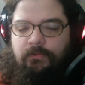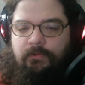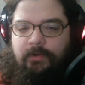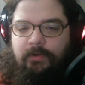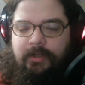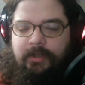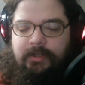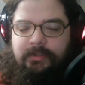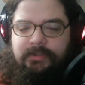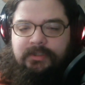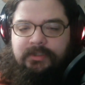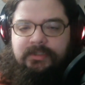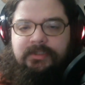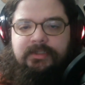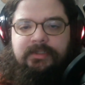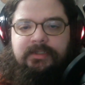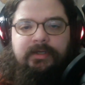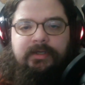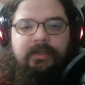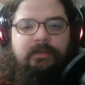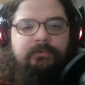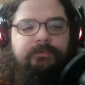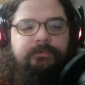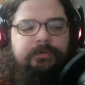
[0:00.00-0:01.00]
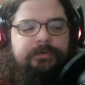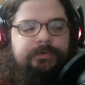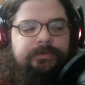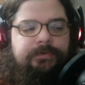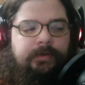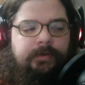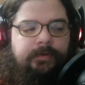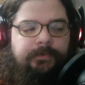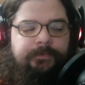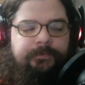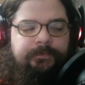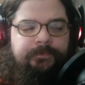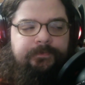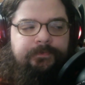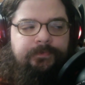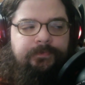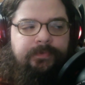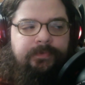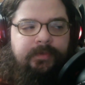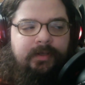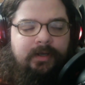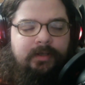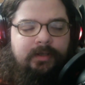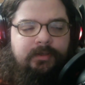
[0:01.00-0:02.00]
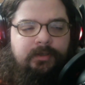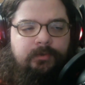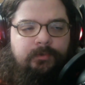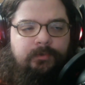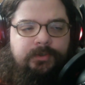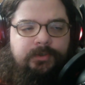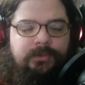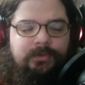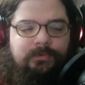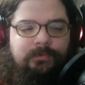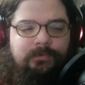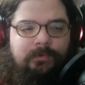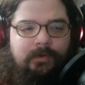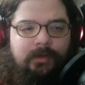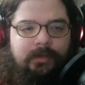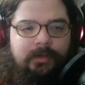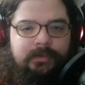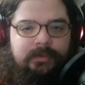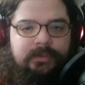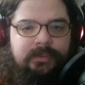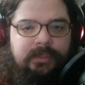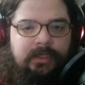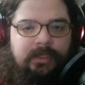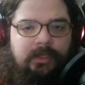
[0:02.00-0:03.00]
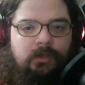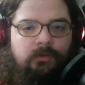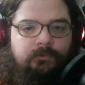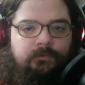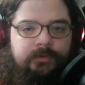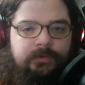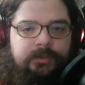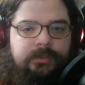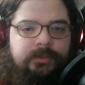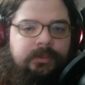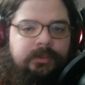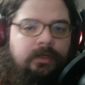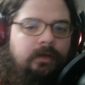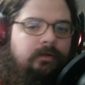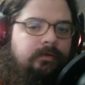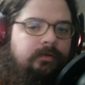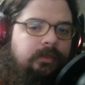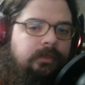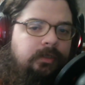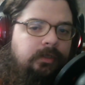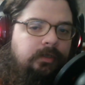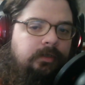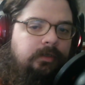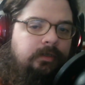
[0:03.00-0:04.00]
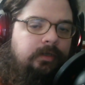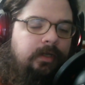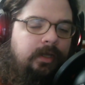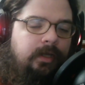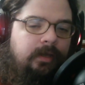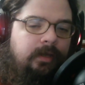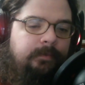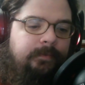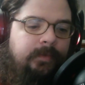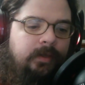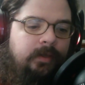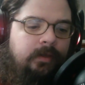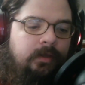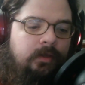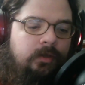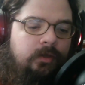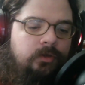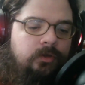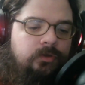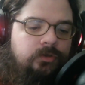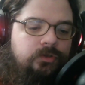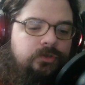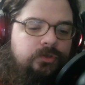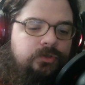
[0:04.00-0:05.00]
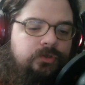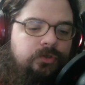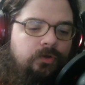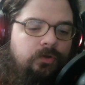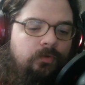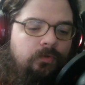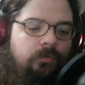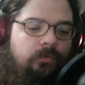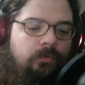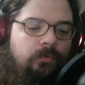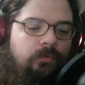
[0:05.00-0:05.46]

It doesn't sound Elvish, right? I think what you want is an elvish sounding name. So